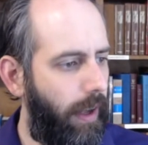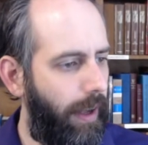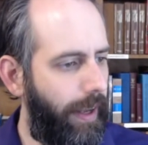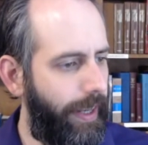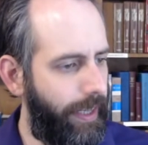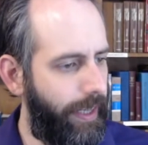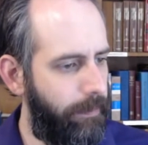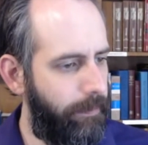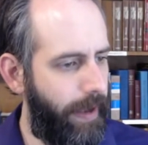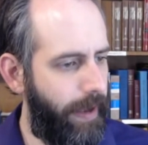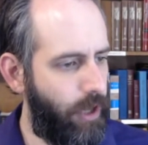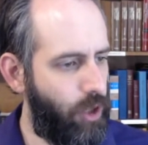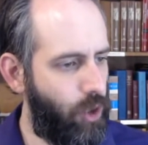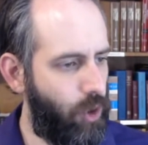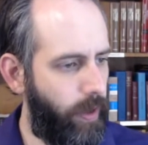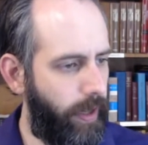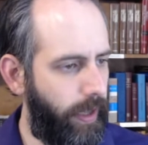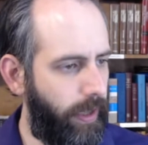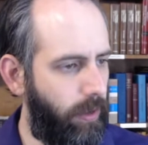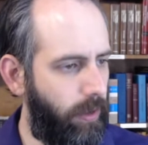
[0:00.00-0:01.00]
in
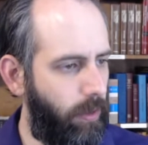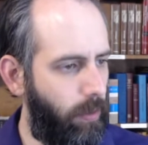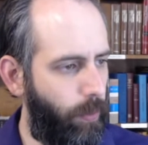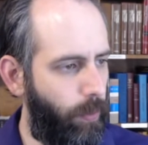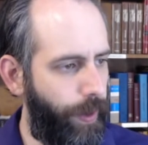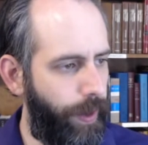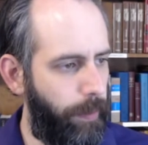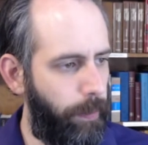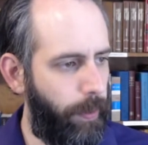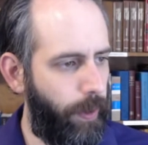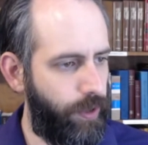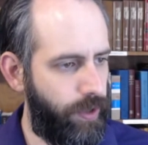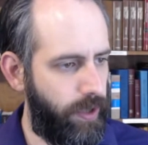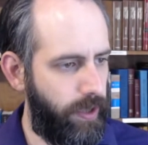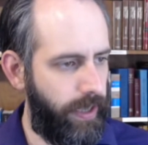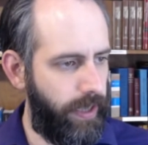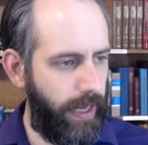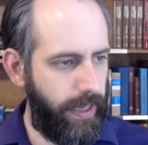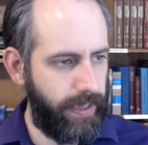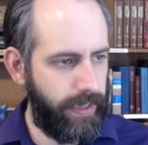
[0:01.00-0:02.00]
measuring what a
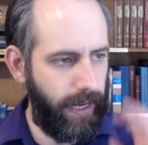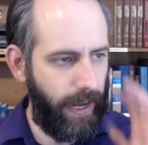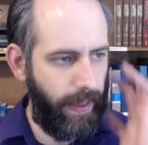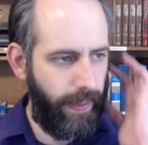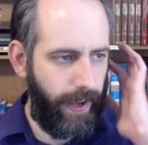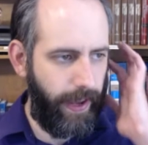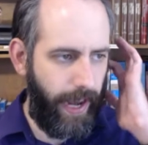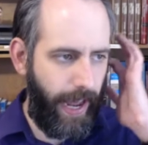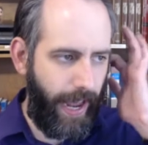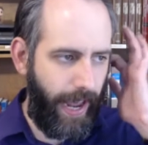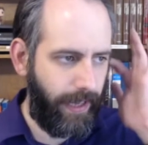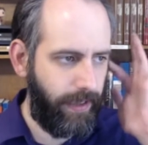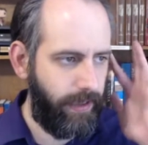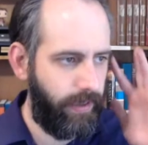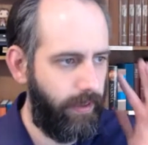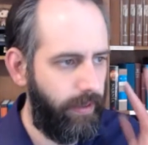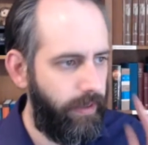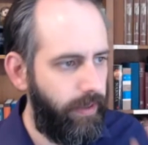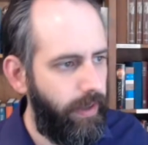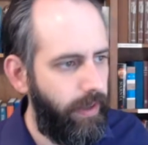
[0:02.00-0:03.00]
person does and how they act
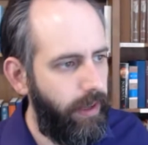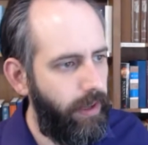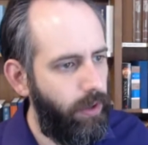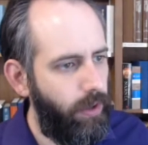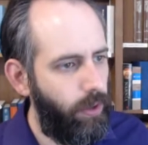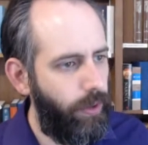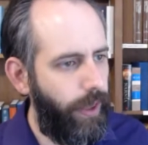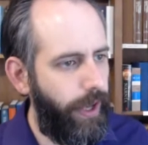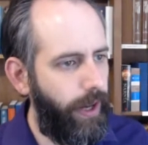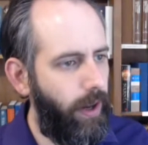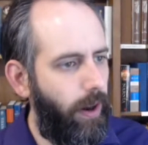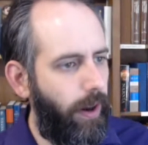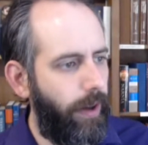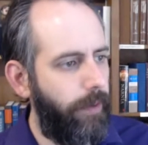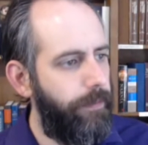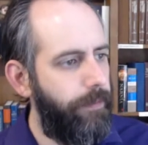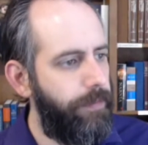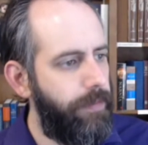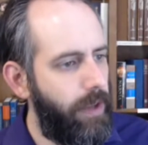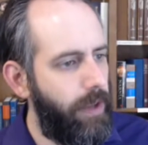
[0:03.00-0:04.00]
and who they are.
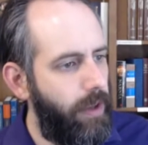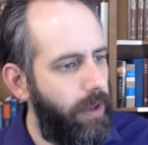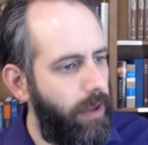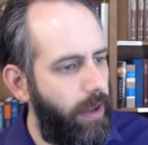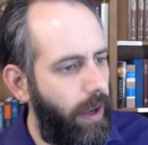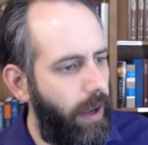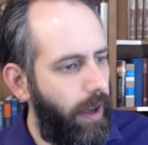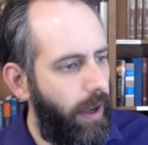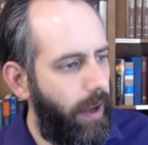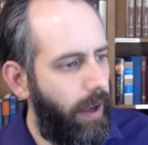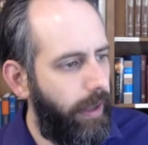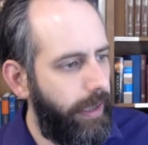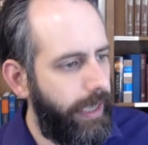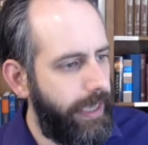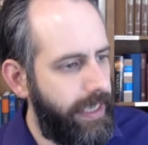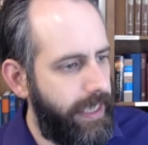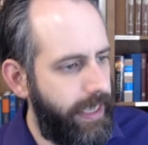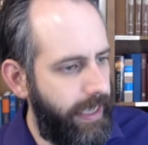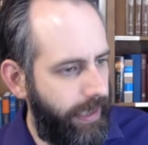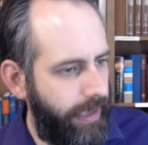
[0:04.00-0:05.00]

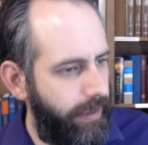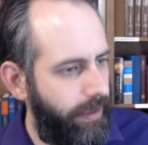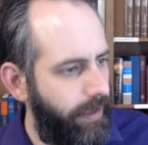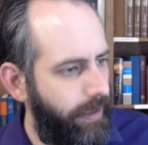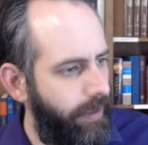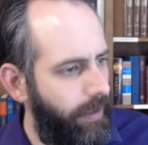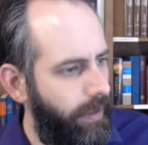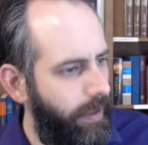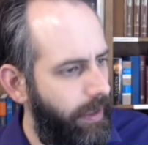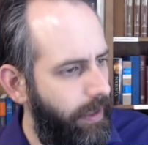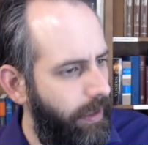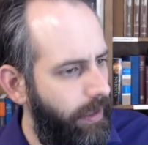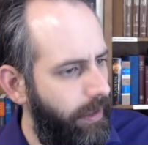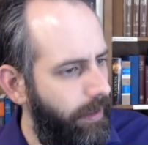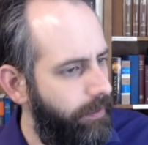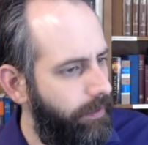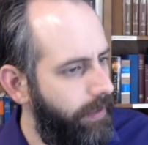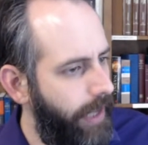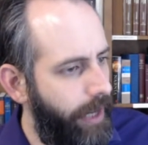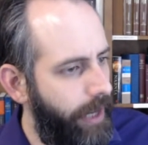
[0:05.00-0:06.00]
Let's see.
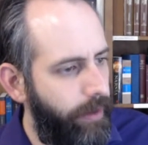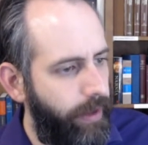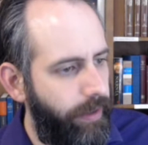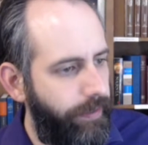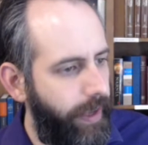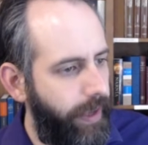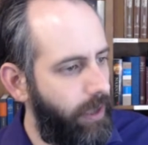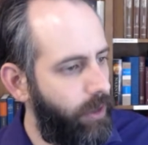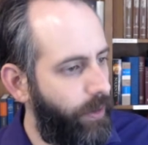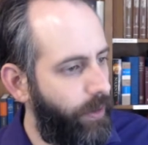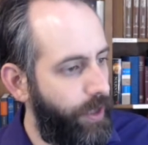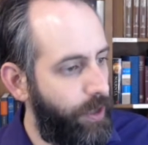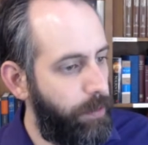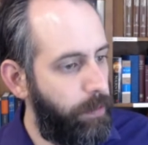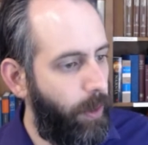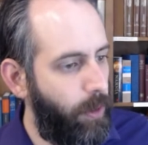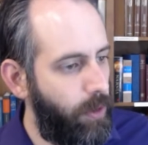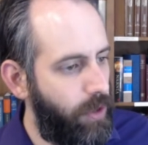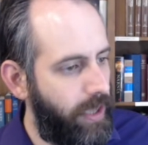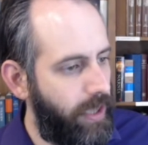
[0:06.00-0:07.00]
Flattering, vainglorious
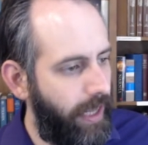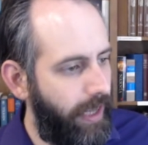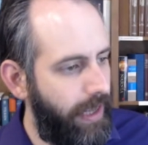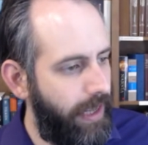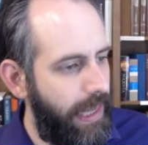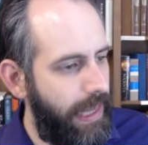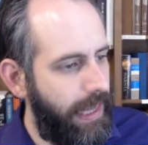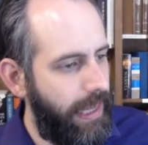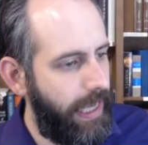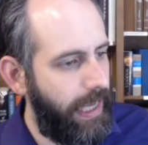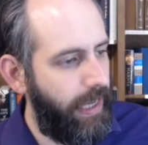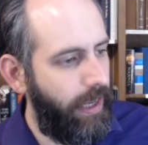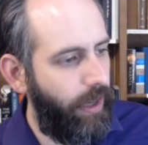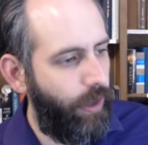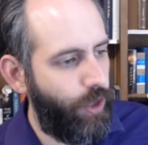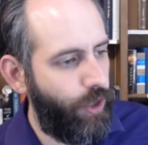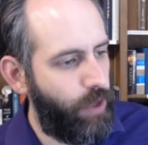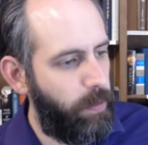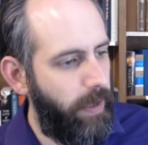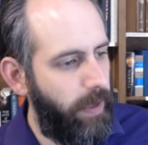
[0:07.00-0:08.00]
boasting, thinking
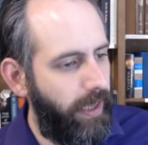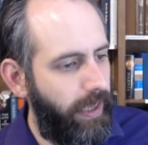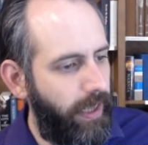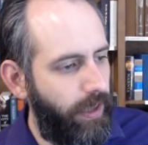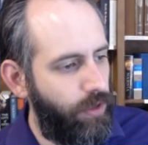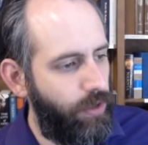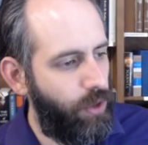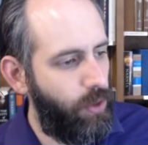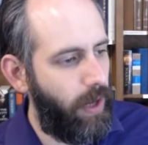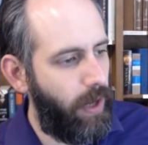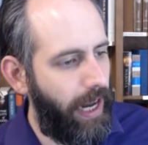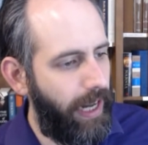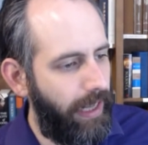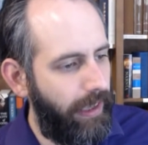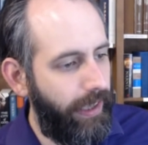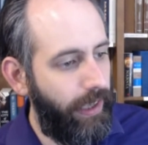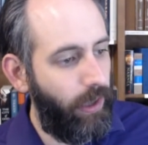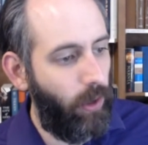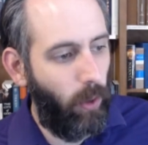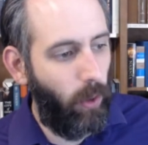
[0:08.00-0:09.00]
or speaking too
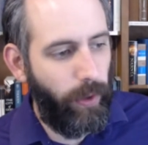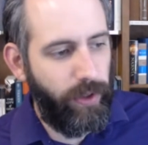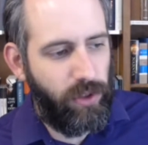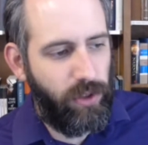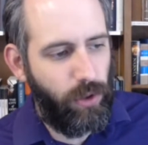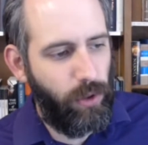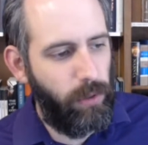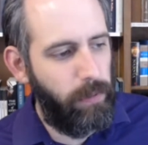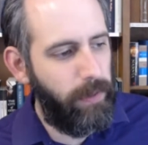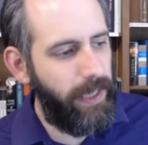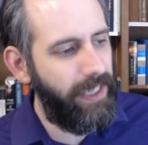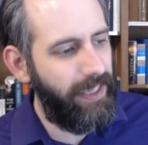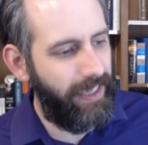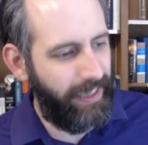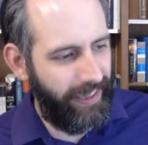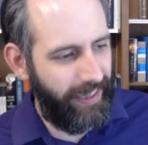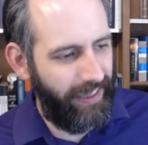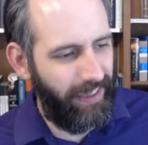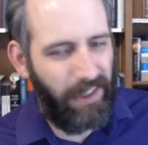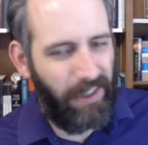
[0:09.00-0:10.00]
highly or too
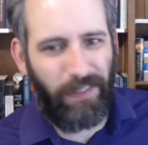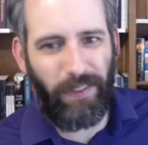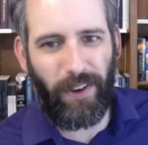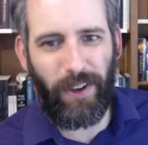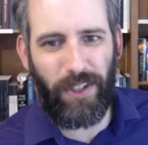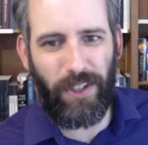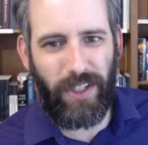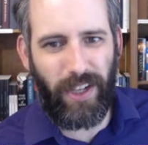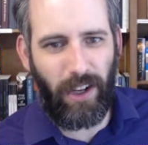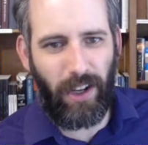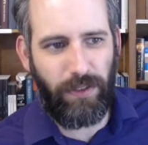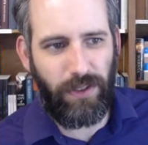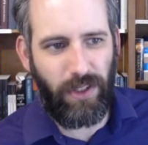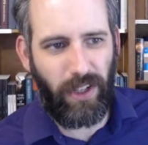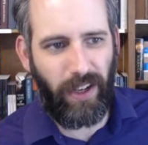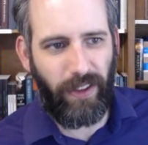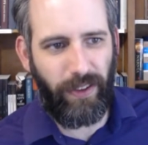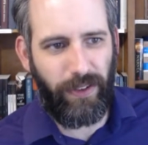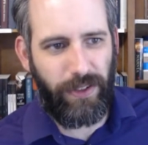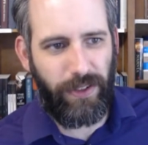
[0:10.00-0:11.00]
meanly of ourselves
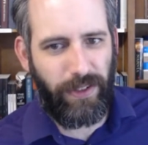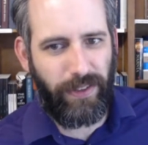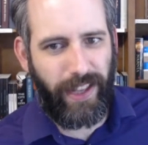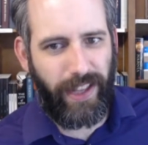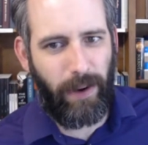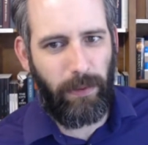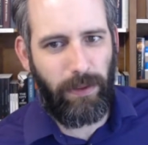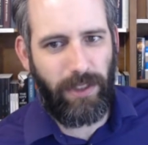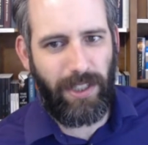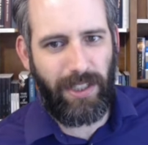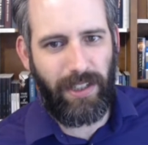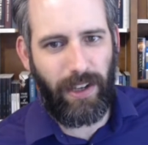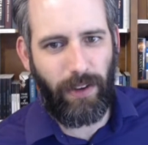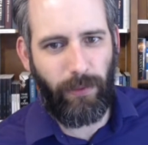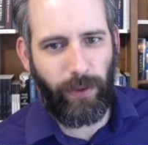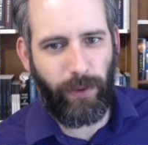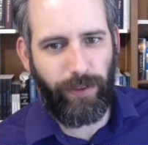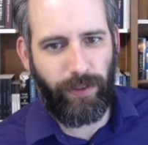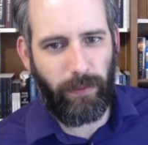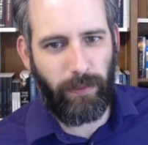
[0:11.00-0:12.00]
or others. That one's a
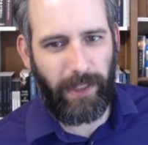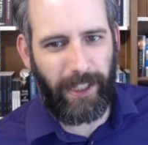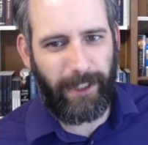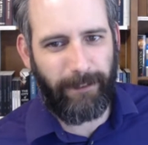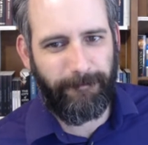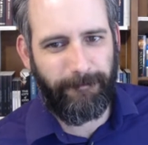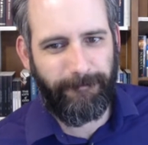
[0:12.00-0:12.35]
tough one for me.